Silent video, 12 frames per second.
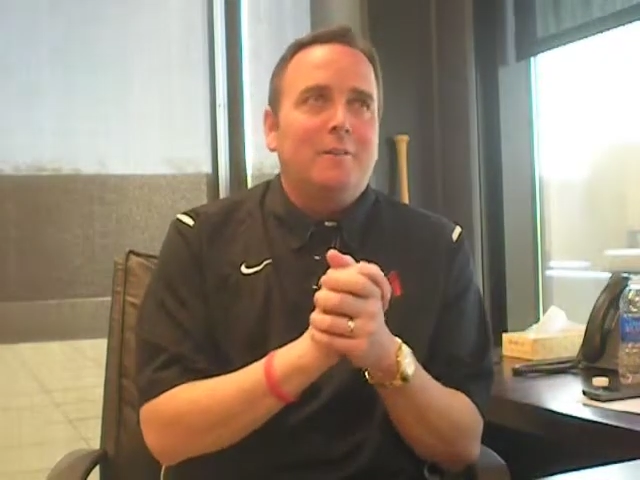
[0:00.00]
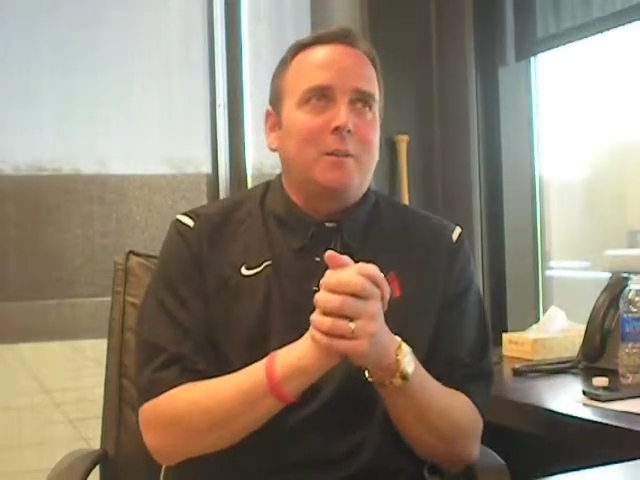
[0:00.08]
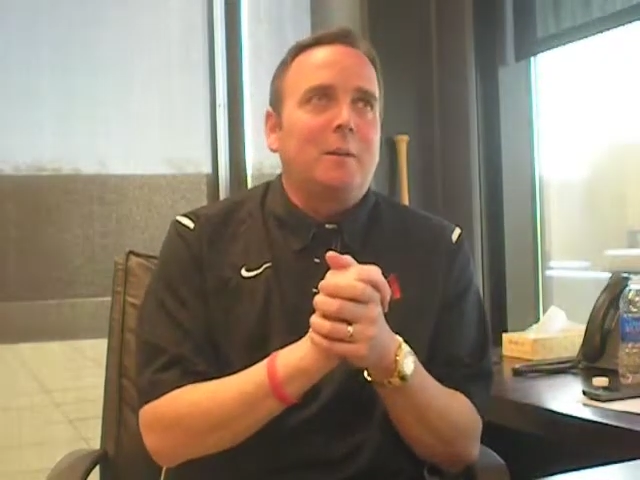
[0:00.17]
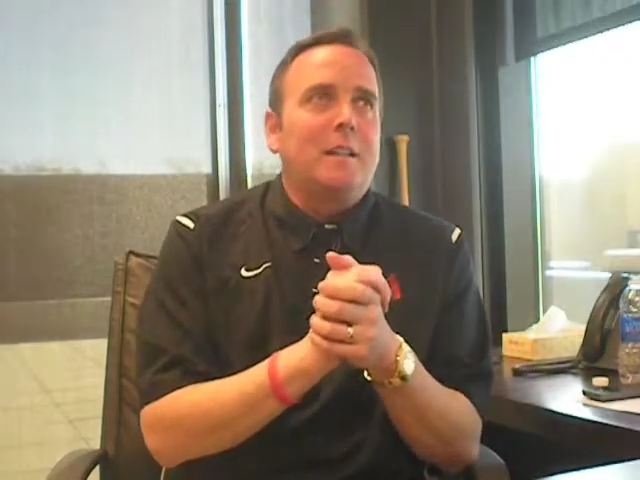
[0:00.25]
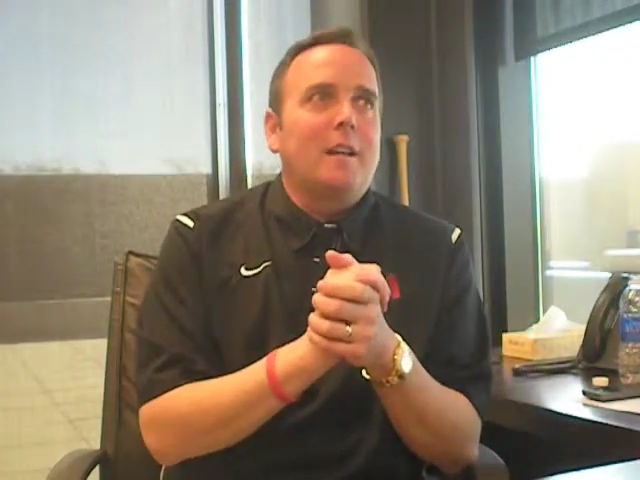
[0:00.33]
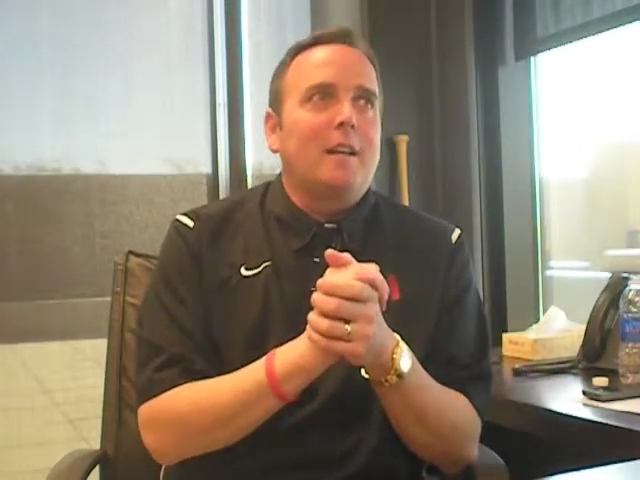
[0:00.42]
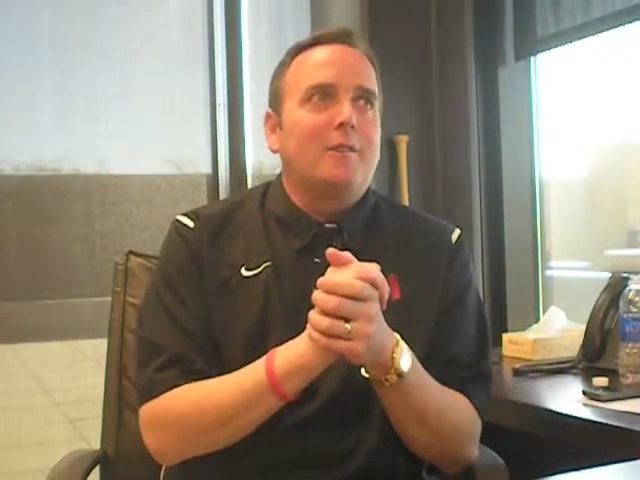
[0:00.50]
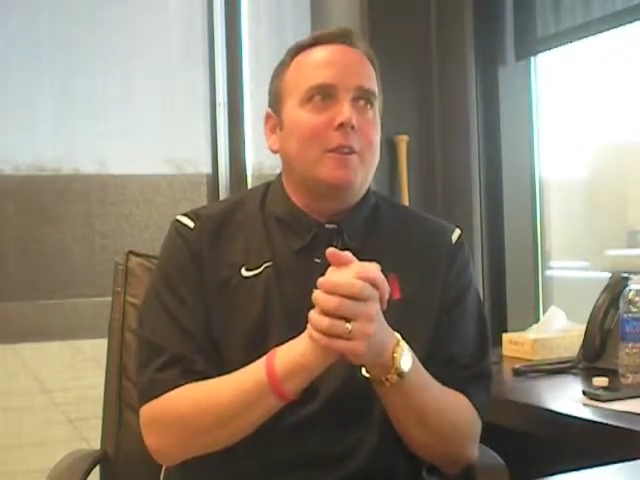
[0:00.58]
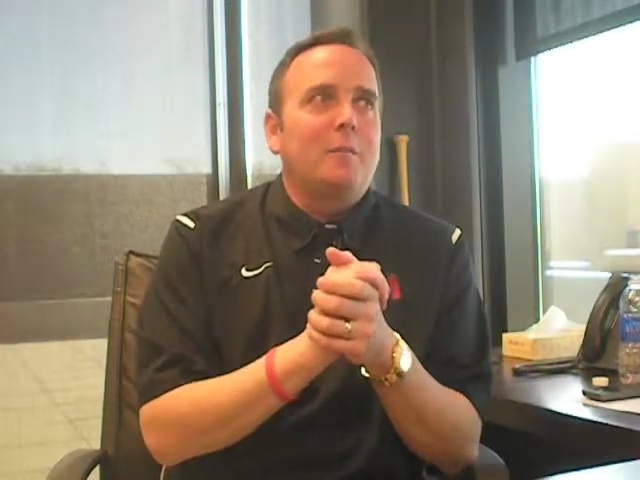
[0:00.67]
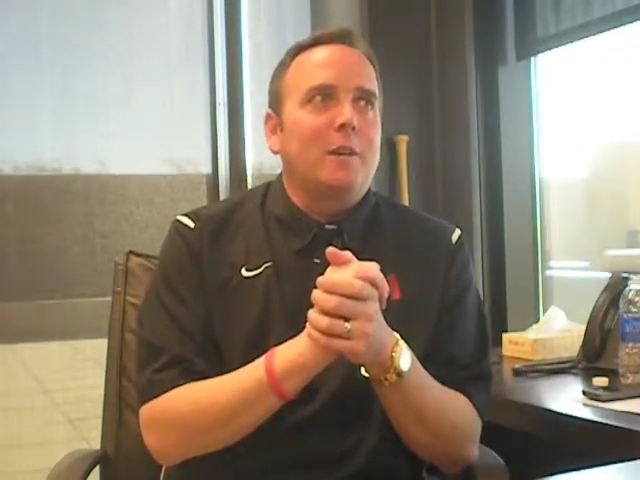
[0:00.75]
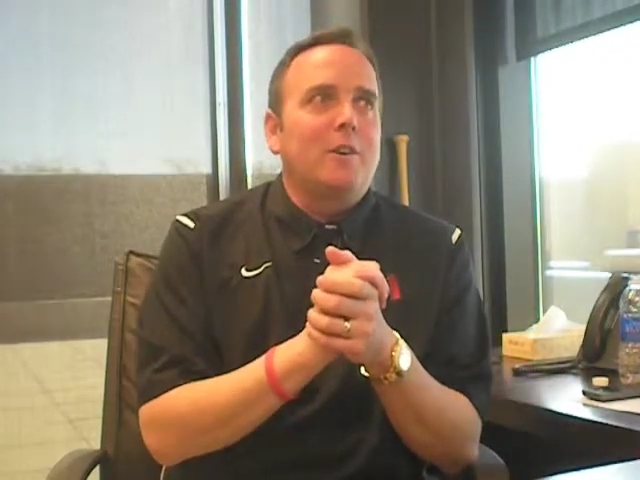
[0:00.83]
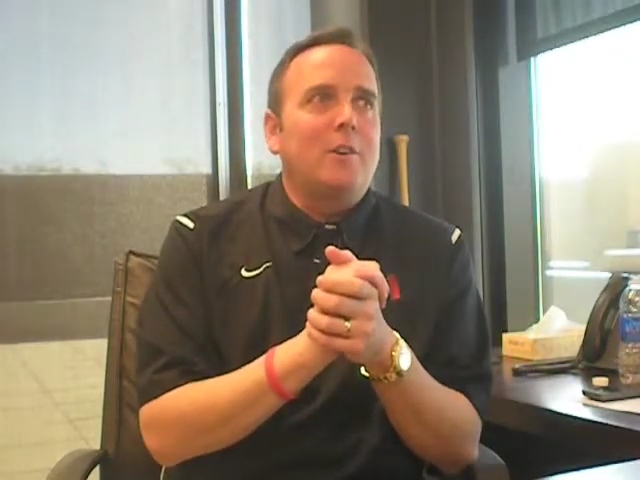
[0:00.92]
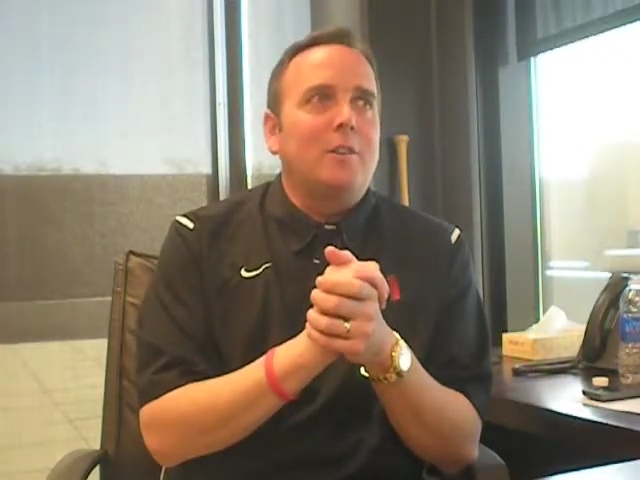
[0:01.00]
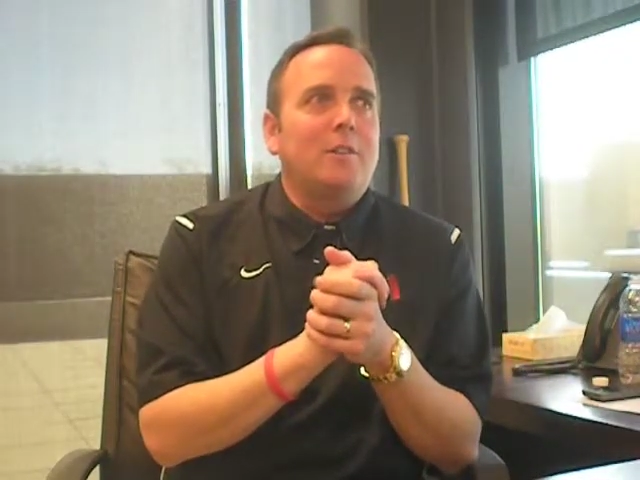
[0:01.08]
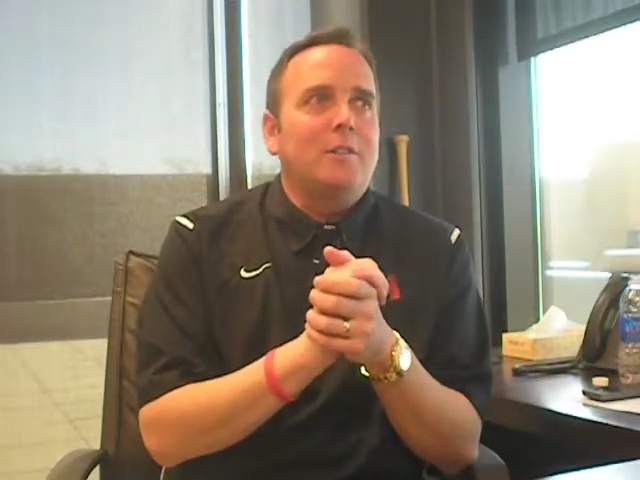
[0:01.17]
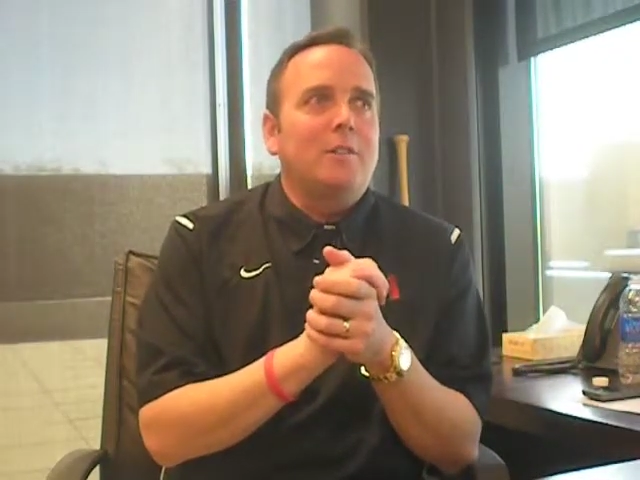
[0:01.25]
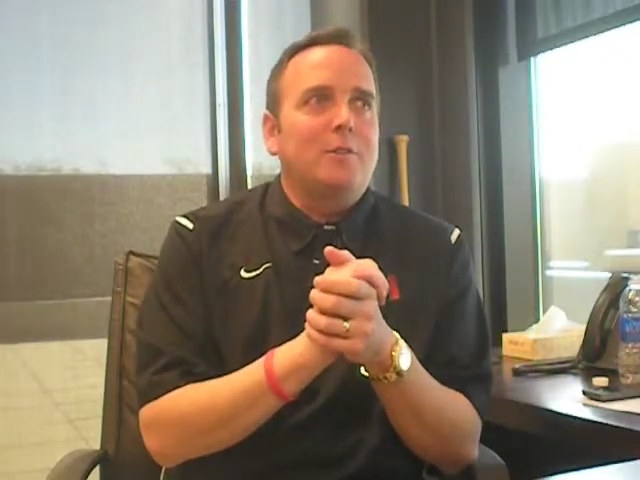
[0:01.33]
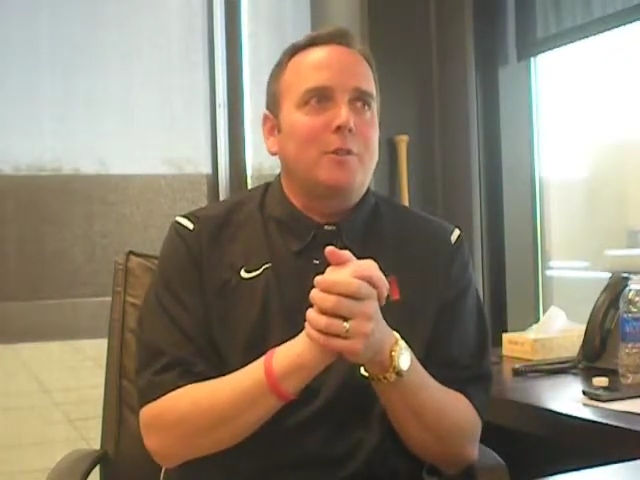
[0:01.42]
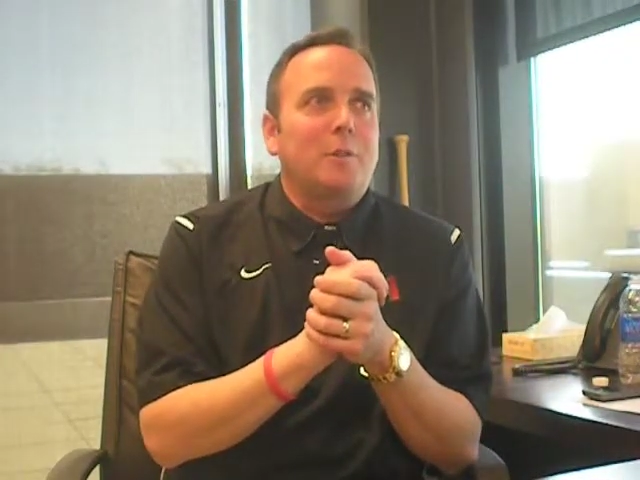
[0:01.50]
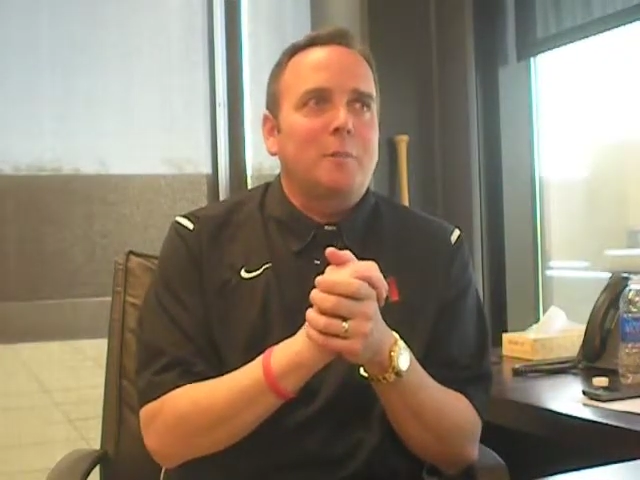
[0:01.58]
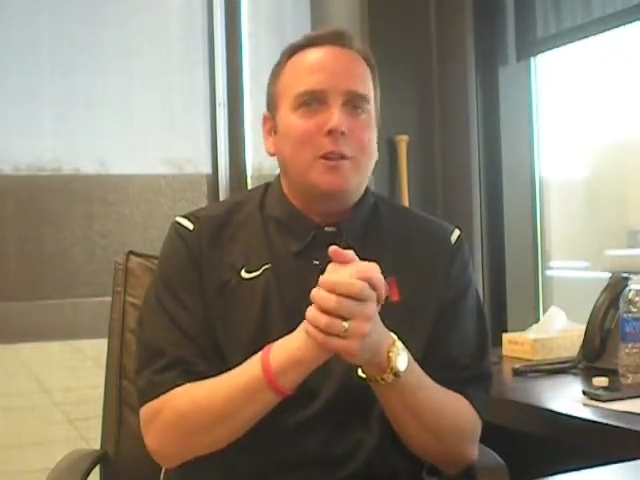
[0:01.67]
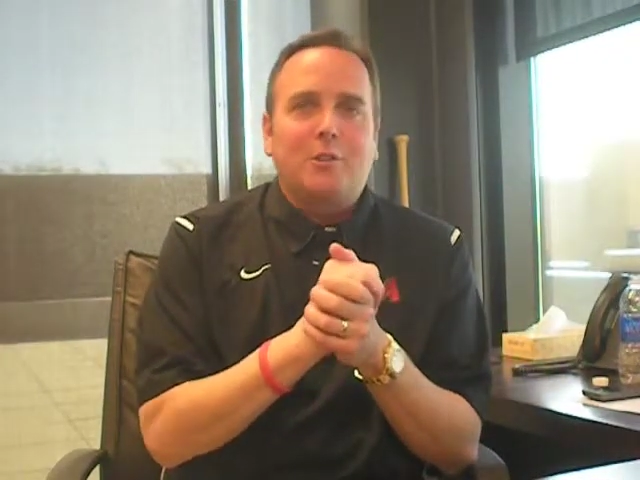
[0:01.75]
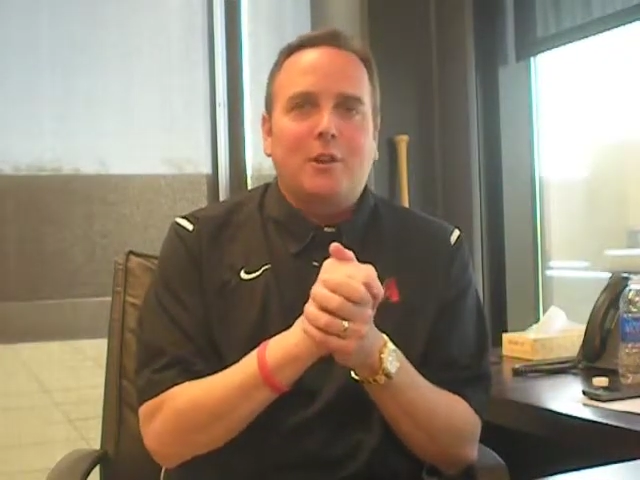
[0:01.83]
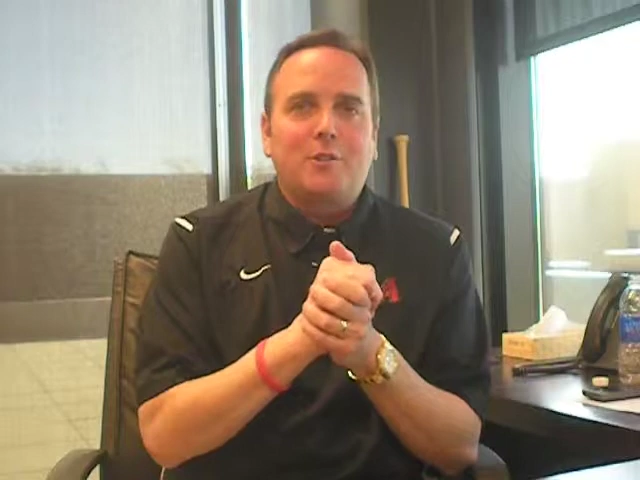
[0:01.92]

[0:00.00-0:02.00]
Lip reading: So many days that we all sort of pinch